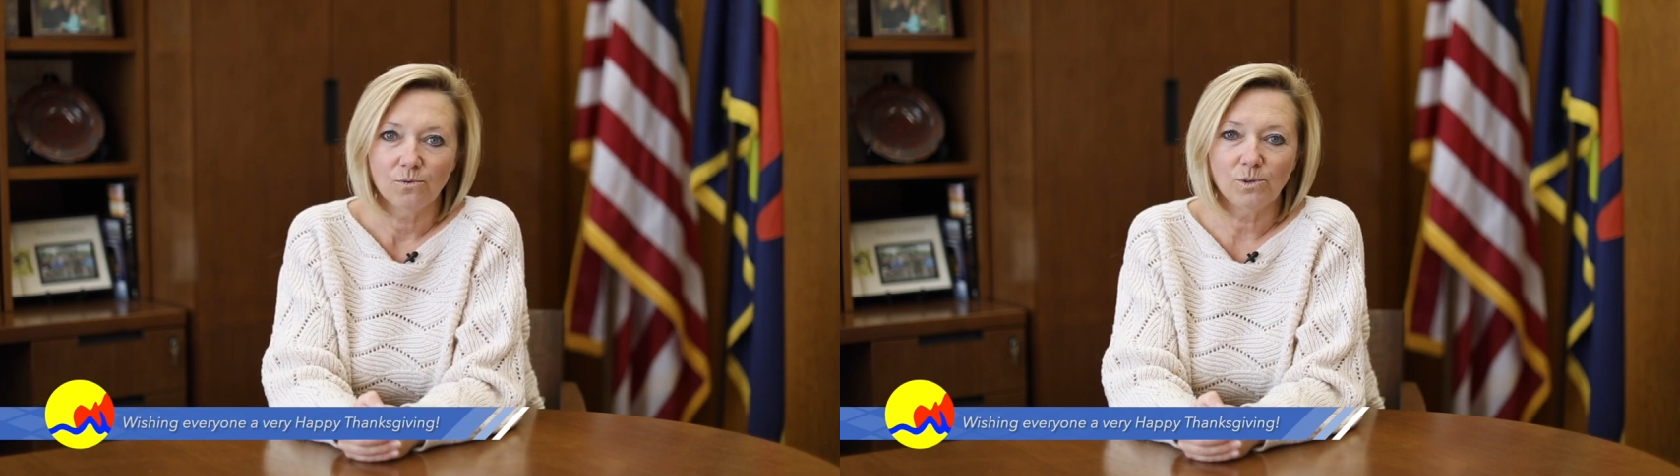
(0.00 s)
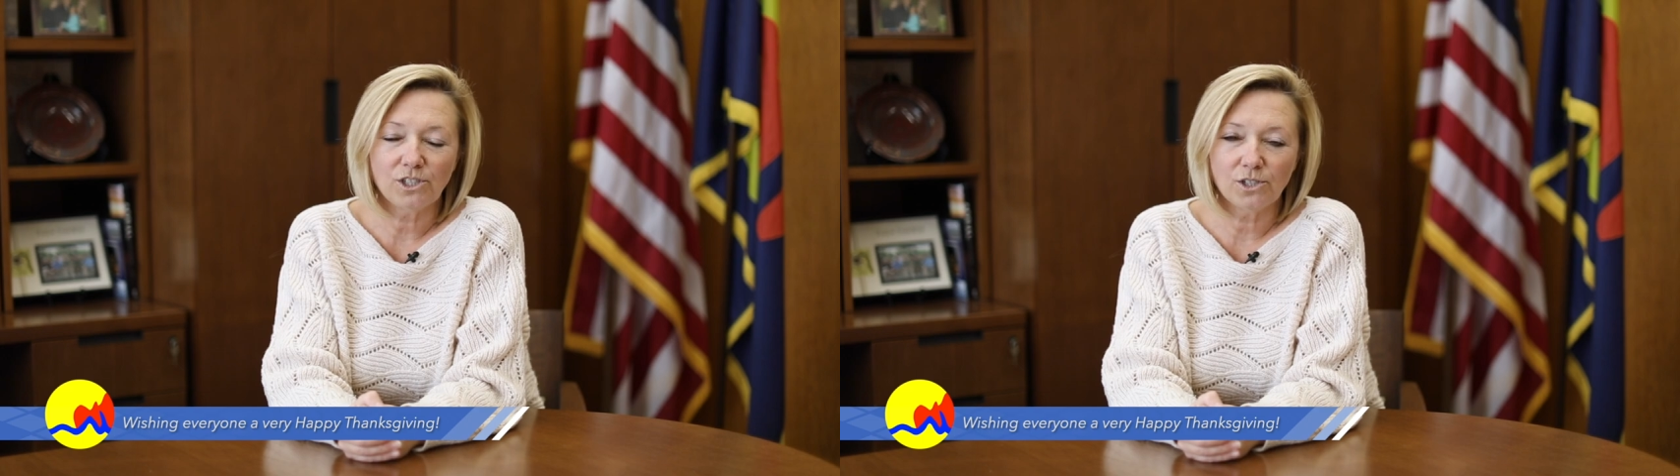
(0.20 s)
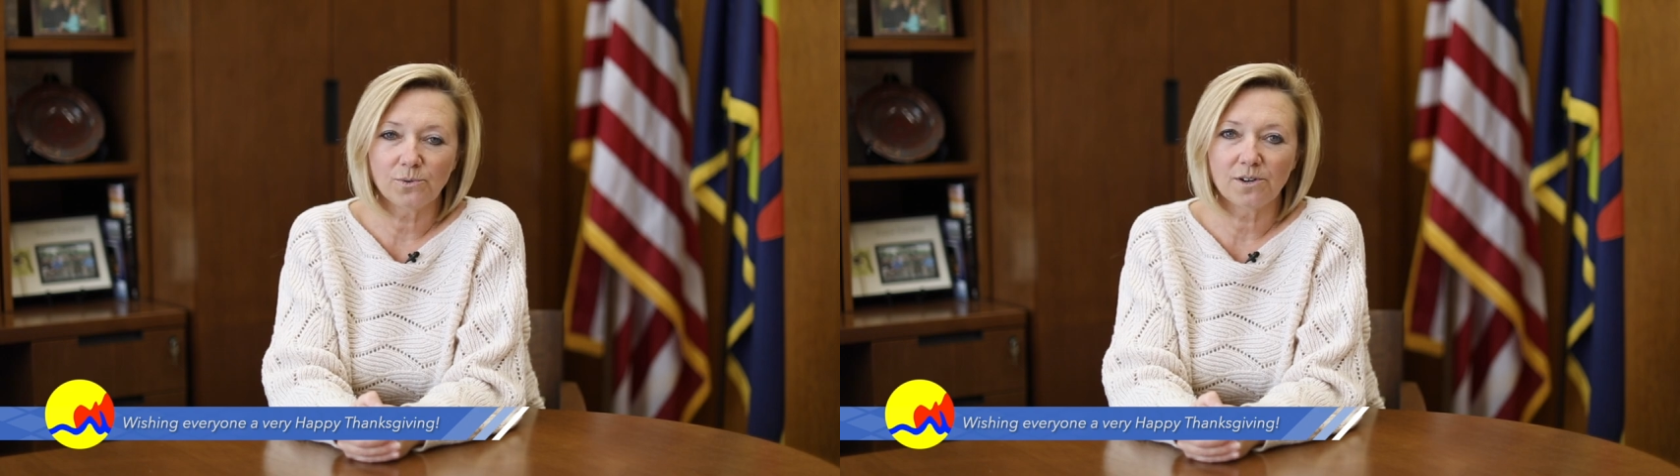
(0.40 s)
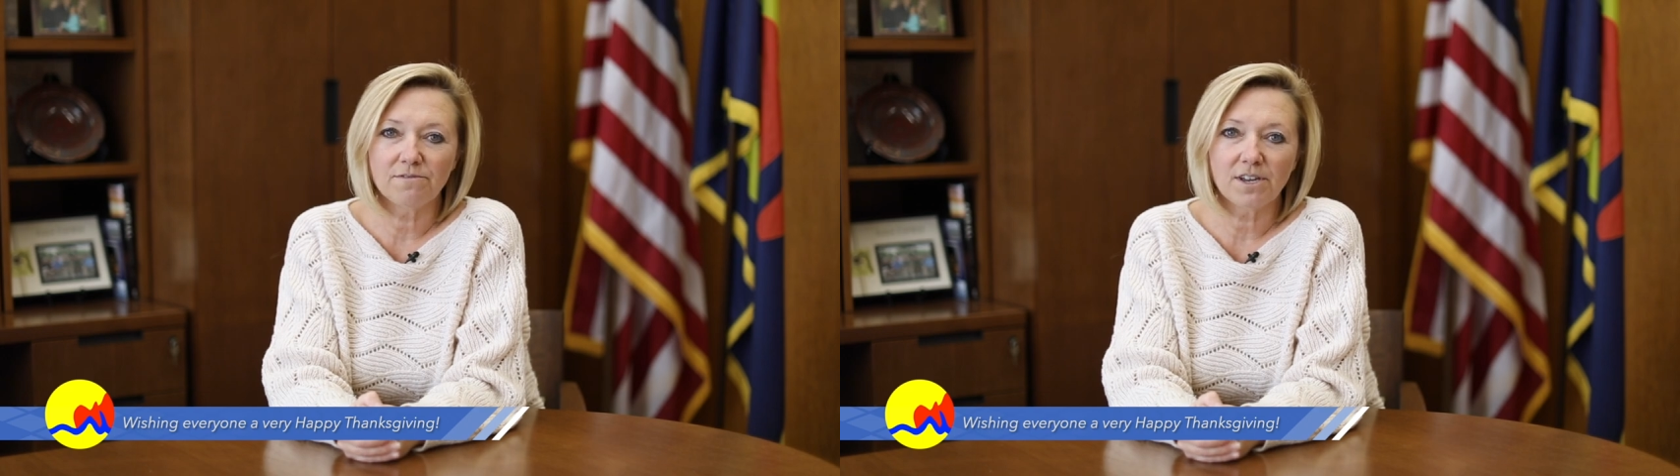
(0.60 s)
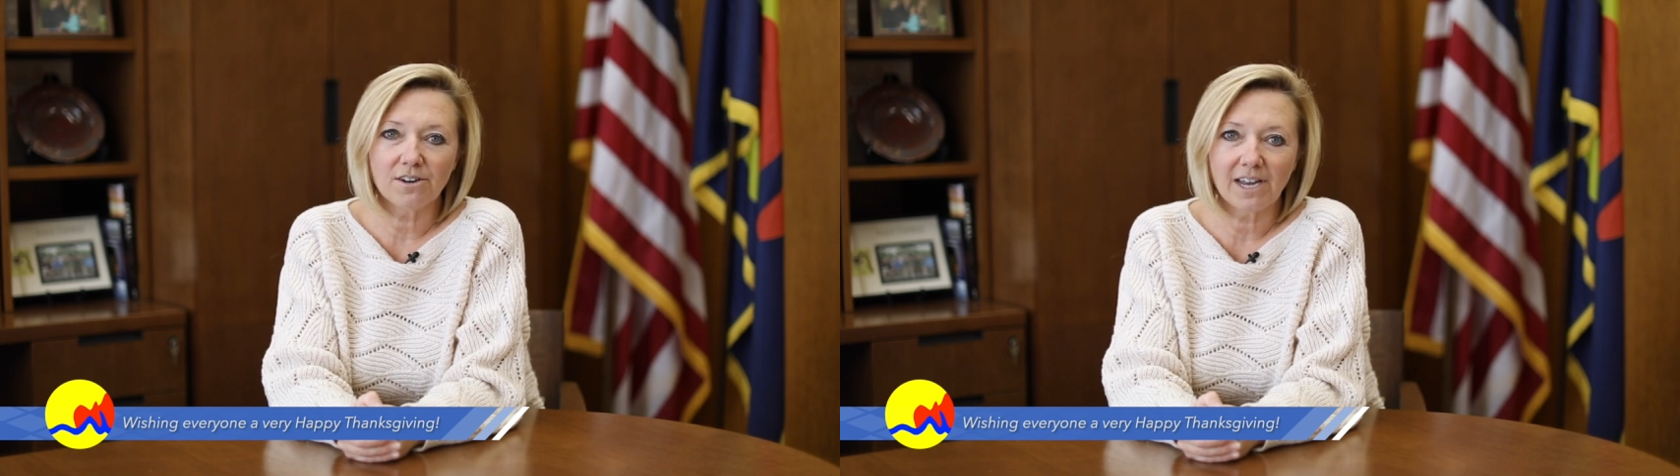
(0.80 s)
wish you a
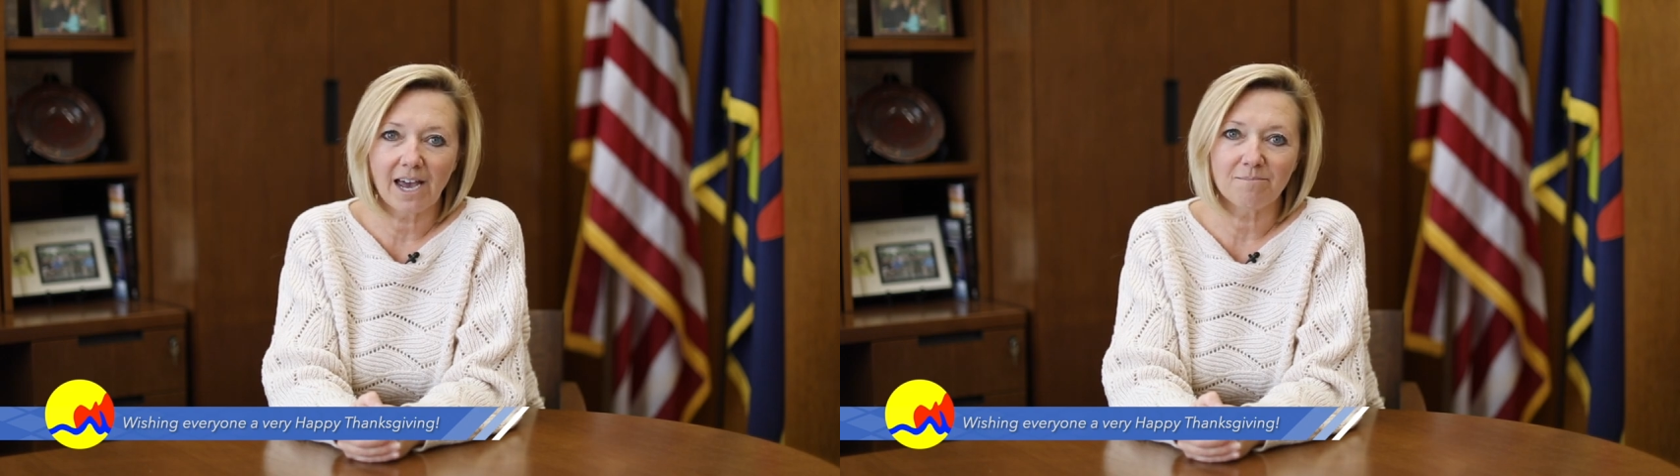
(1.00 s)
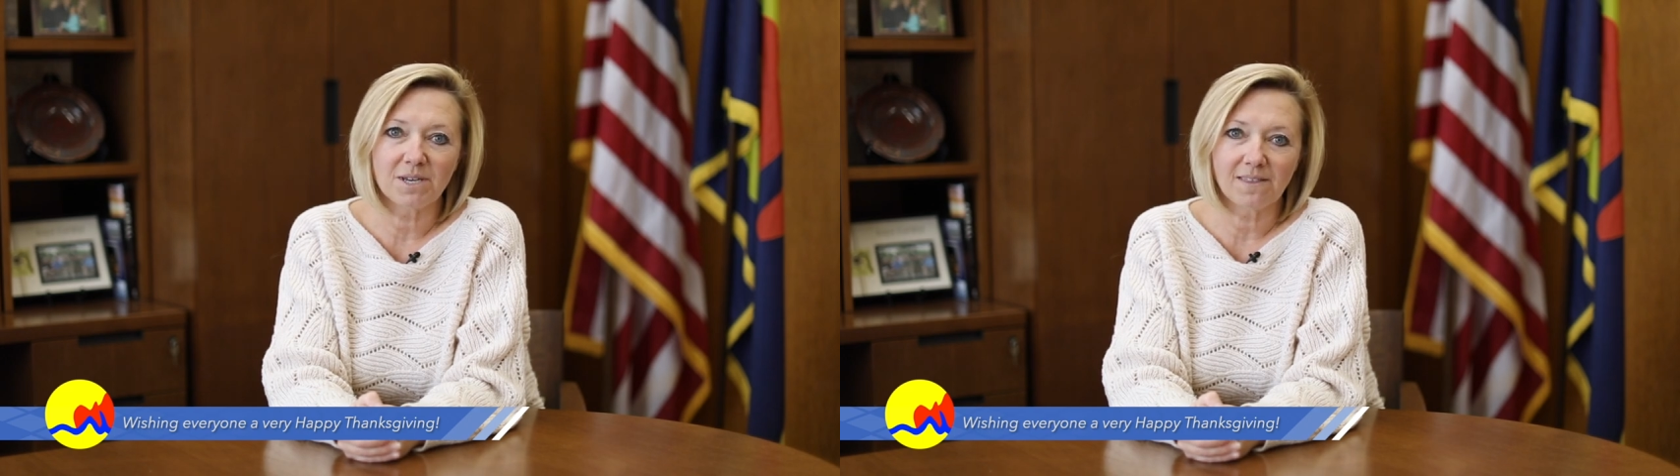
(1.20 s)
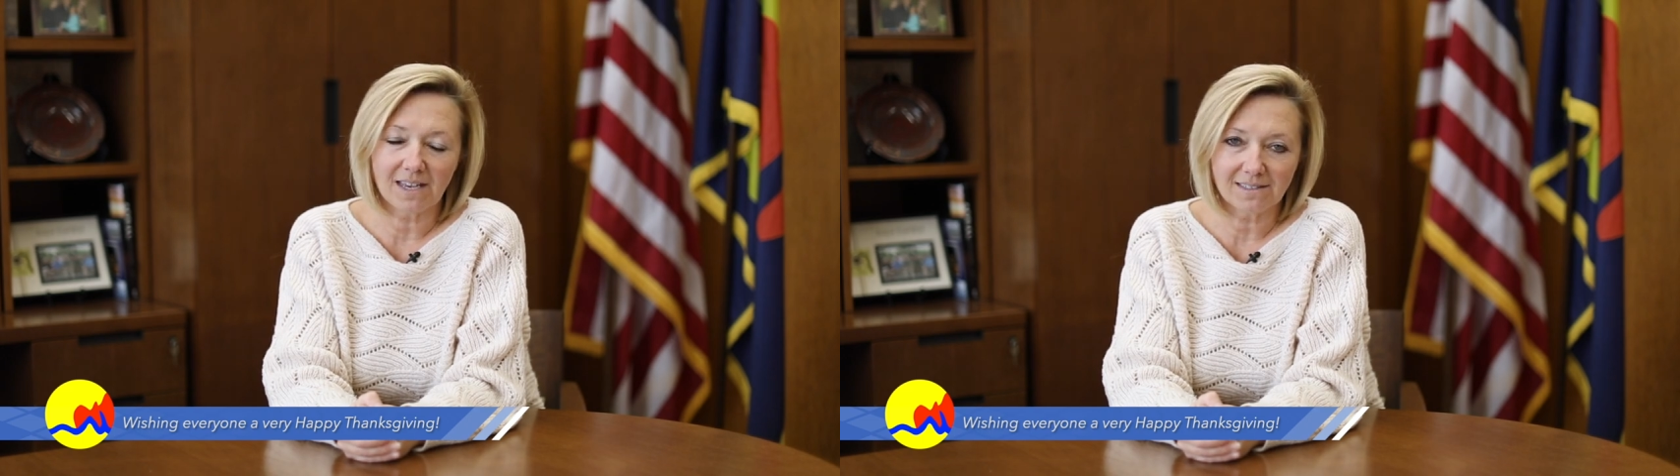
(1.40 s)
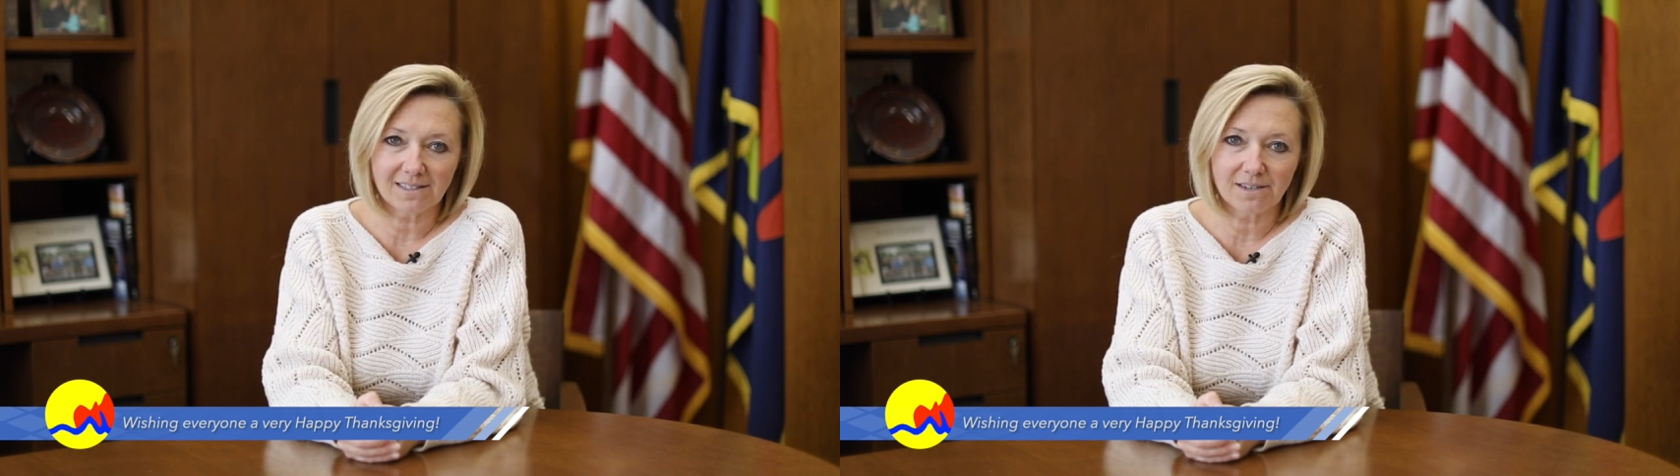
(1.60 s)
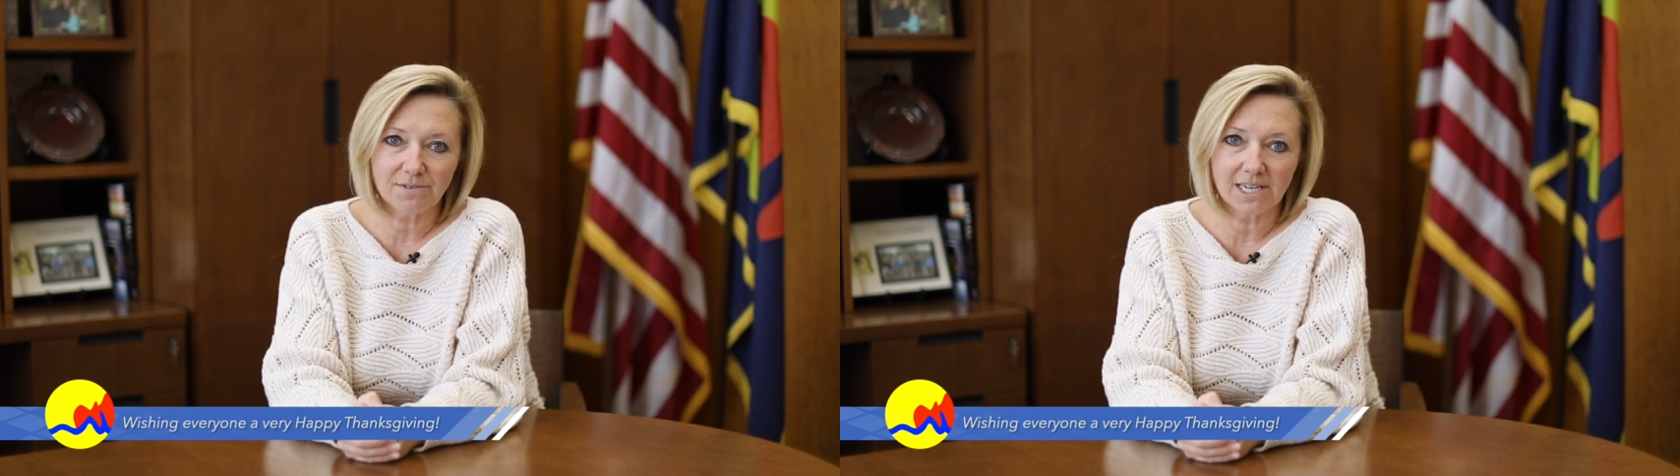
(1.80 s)
very happy
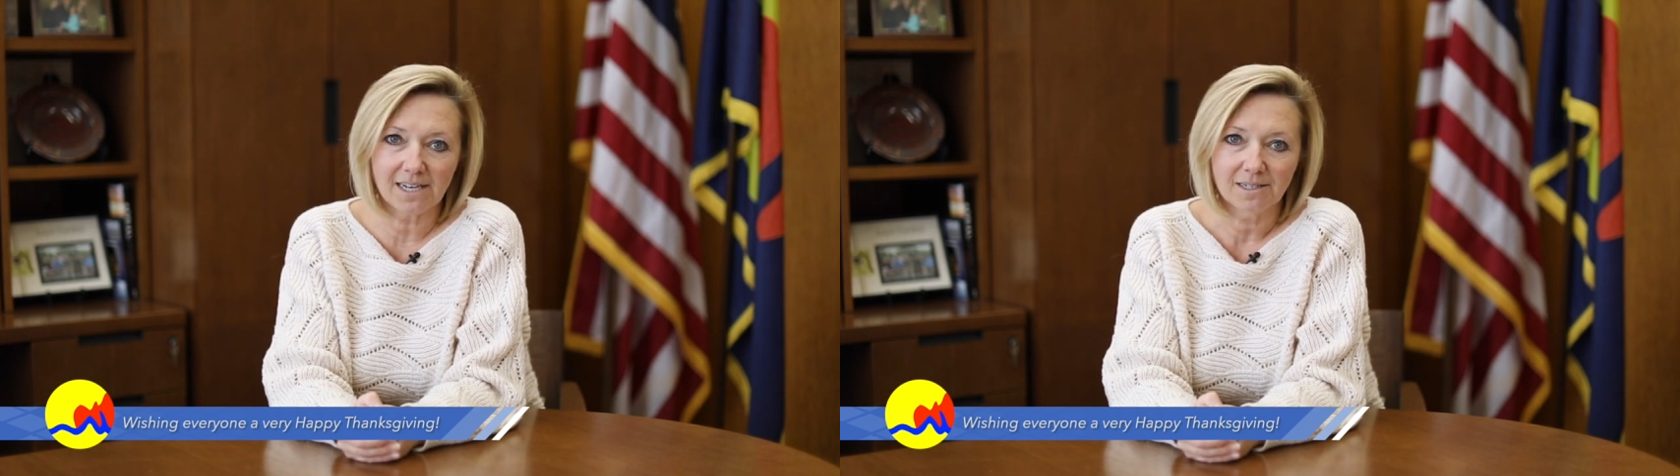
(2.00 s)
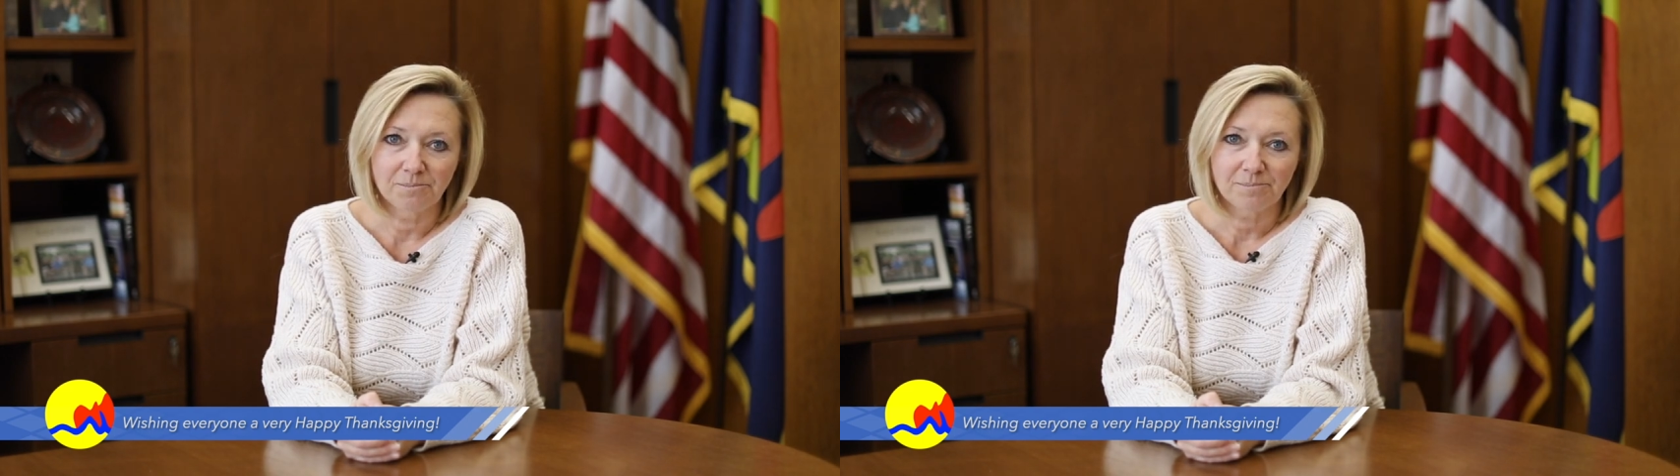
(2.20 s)
Thanksgiving.